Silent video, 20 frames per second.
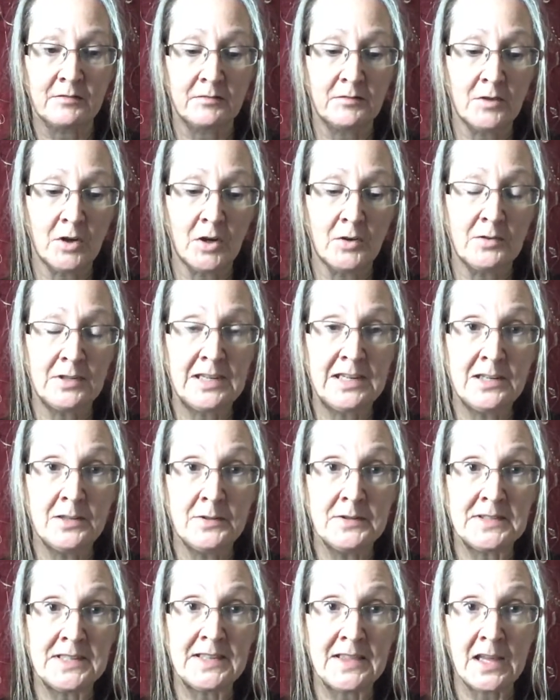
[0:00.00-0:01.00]
not only
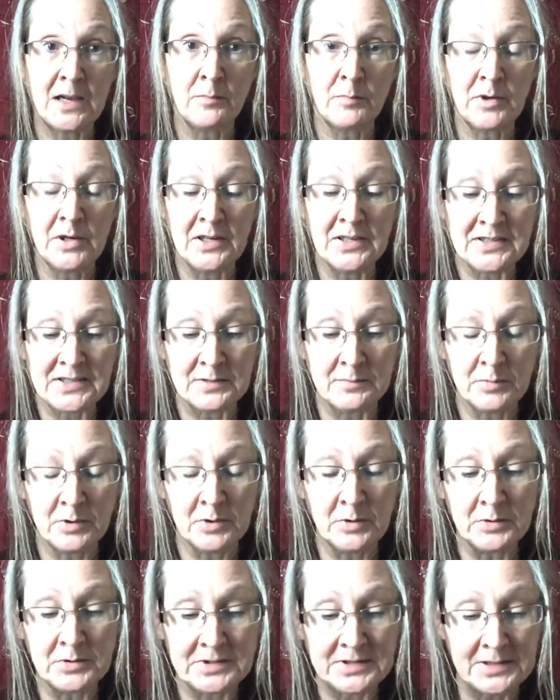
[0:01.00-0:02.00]
losing that person, but
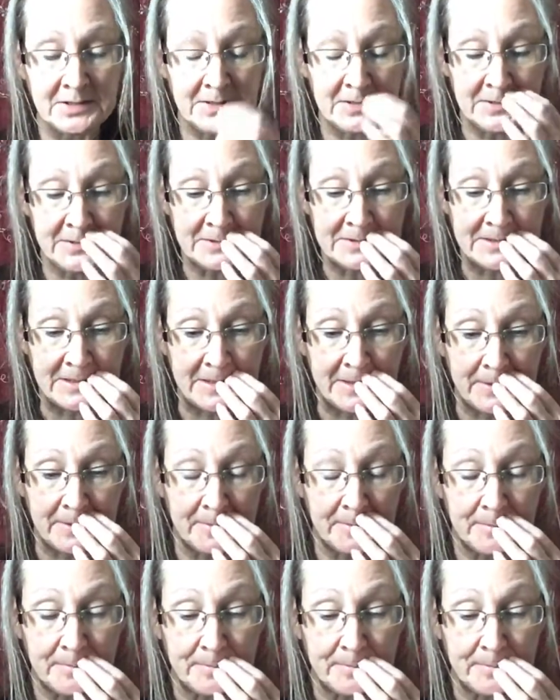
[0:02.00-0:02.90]
also losing